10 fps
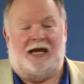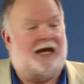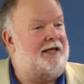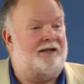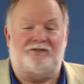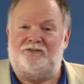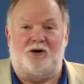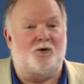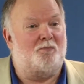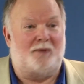And there's
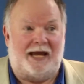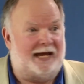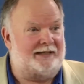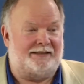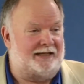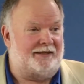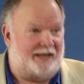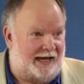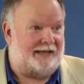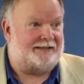no bad in
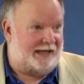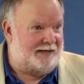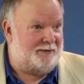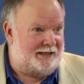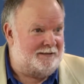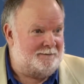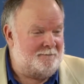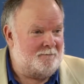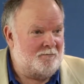that. Amen?